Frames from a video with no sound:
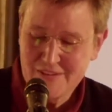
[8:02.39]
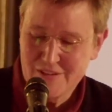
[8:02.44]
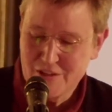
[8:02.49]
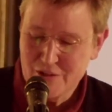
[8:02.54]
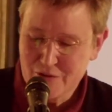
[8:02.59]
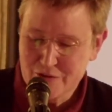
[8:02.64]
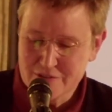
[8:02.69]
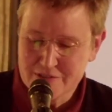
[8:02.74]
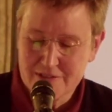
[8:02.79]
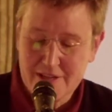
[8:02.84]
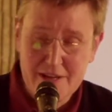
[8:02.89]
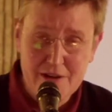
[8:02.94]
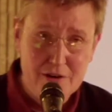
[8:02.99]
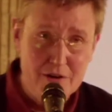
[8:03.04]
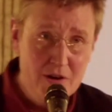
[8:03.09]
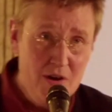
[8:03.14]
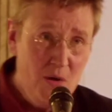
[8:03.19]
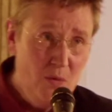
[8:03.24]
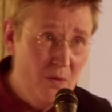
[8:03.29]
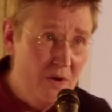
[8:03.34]
Years
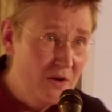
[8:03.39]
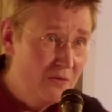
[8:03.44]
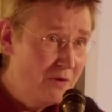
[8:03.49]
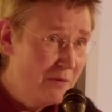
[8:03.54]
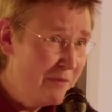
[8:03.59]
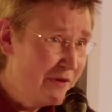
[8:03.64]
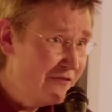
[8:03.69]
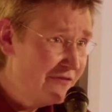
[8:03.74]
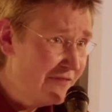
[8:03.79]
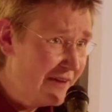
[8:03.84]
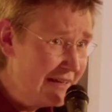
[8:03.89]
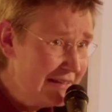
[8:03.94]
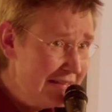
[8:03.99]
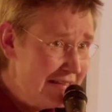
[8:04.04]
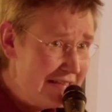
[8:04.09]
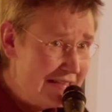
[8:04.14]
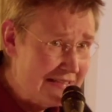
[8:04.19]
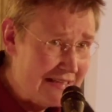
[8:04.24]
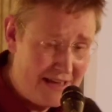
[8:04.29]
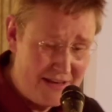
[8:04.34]
later, when a woman
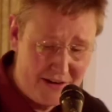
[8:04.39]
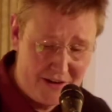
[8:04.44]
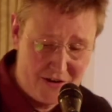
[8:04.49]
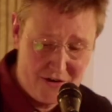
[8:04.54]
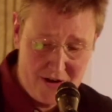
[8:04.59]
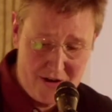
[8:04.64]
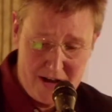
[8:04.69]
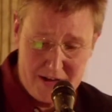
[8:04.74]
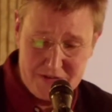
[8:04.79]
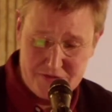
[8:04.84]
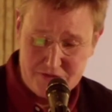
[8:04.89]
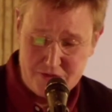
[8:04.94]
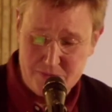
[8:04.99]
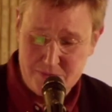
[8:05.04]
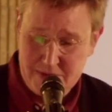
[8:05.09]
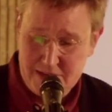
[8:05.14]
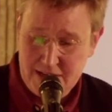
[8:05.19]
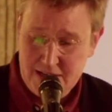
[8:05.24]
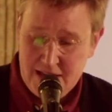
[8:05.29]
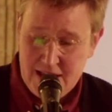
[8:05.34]
finally sat across
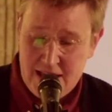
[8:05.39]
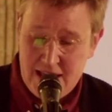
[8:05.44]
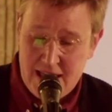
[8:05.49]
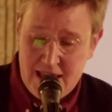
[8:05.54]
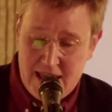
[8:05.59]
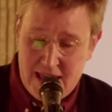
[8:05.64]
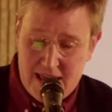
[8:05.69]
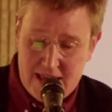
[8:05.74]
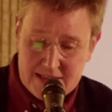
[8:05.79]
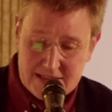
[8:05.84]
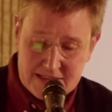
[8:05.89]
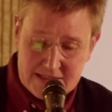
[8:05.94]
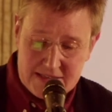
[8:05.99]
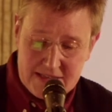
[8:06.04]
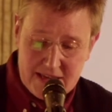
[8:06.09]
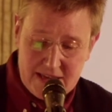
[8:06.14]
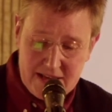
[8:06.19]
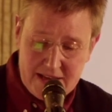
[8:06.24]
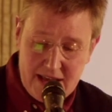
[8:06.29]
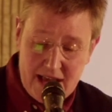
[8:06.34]
from me and
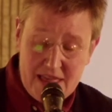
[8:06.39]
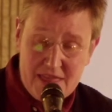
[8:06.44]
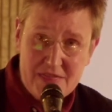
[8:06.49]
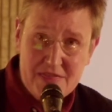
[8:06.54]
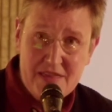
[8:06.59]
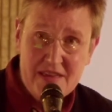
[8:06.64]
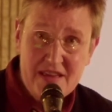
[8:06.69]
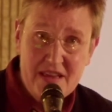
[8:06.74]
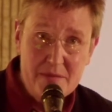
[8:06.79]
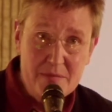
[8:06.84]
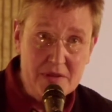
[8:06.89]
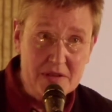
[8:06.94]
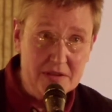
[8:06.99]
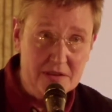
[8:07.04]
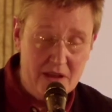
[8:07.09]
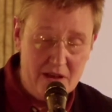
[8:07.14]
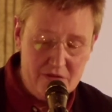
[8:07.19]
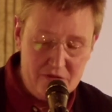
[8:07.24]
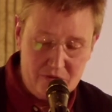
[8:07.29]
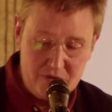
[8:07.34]
said, I think I'm
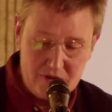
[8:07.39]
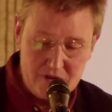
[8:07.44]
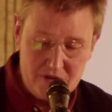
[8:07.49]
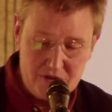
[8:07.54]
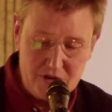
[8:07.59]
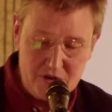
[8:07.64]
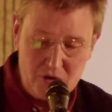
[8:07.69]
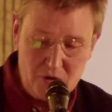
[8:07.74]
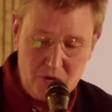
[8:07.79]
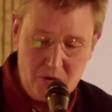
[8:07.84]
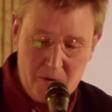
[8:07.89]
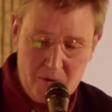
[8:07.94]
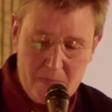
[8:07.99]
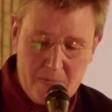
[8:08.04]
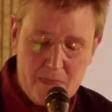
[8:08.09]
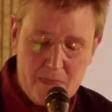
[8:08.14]
in love with you,